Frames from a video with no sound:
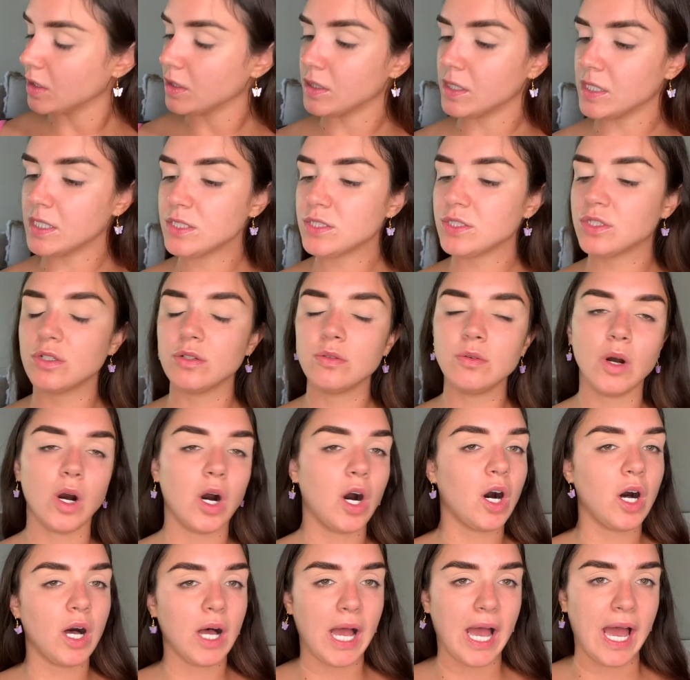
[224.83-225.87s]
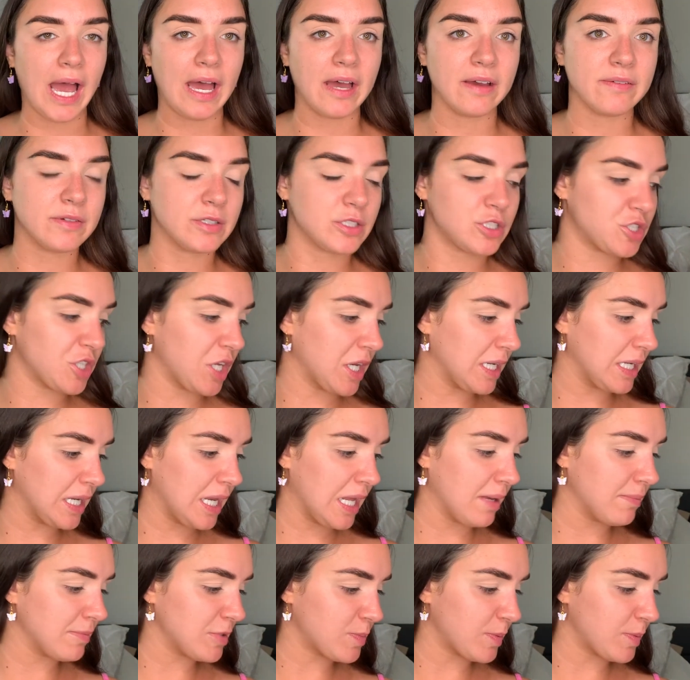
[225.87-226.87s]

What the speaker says: These do all have shade names,